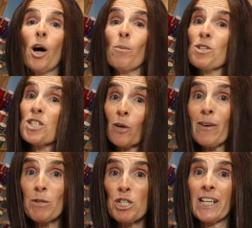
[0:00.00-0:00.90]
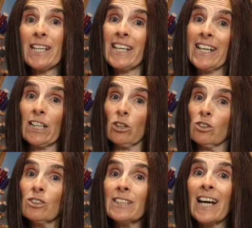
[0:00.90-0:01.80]
sewing machine
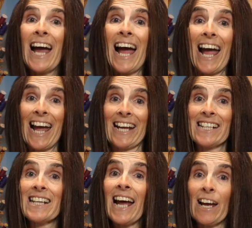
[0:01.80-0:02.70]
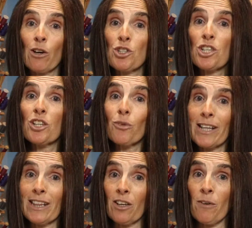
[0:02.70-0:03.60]
needles and how to
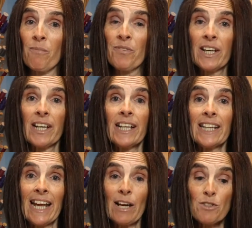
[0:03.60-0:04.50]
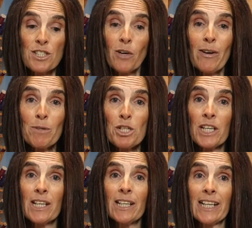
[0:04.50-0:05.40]
thread them. Now, sewing
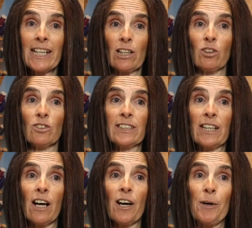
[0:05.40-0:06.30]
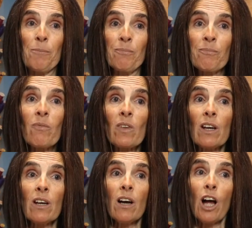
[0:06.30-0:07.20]
machine needles,
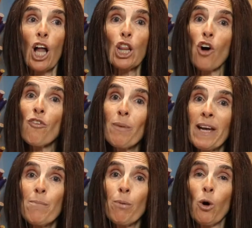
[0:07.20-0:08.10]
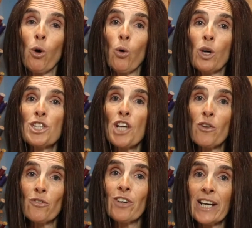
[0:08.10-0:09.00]
a lot of people
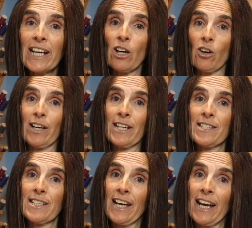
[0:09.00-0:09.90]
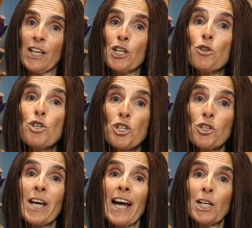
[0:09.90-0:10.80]
don't realise that you
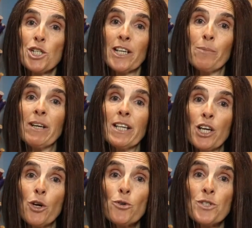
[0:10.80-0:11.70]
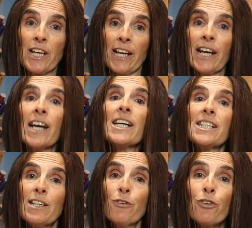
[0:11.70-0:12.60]
should actually be using
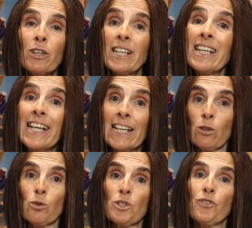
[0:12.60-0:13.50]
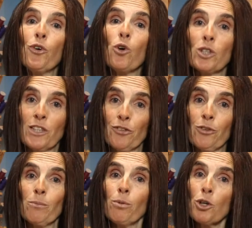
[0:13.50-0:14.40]
different needles for
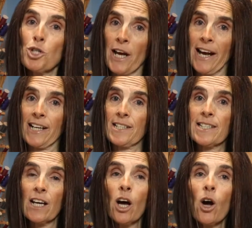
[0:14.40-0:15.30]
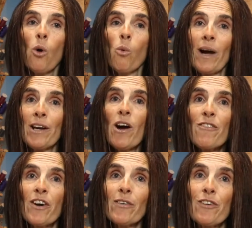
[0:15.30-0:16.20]
different projects. When I
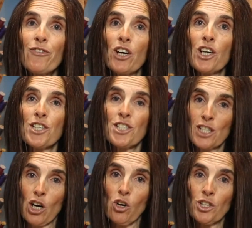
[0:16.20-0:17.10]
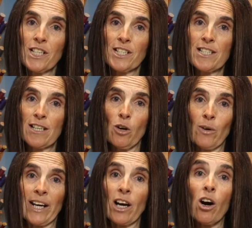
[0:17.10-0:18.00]
very first started
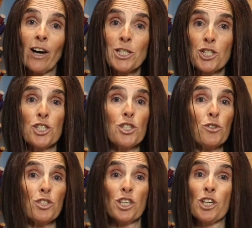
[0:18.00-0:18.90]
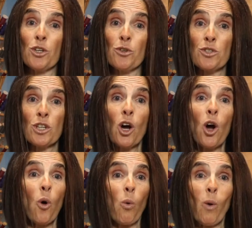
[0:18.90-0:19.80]
sewing, I just used to use
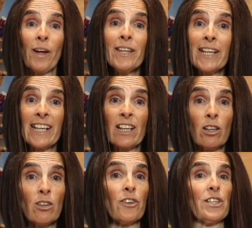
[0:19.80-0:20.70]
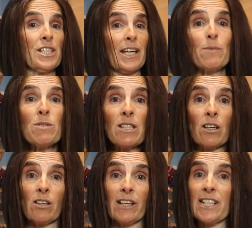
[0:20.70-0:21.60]
one needle, the same
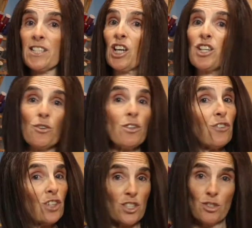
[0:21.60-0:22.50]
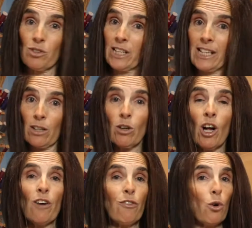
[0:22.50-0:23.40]
size, a universal needle
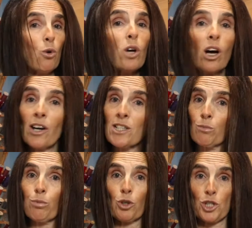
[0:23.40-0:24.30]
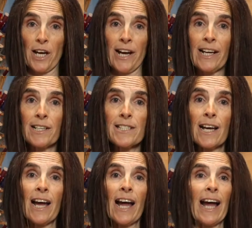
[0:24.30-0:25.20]
for all kinds of projects,
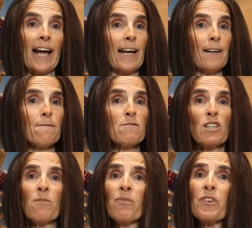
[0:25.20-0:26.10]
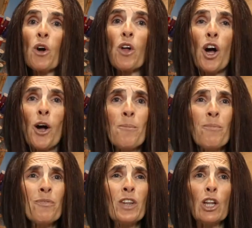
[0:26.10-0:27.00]
and
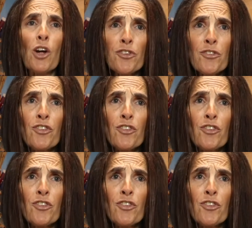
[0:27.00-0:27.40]
lots of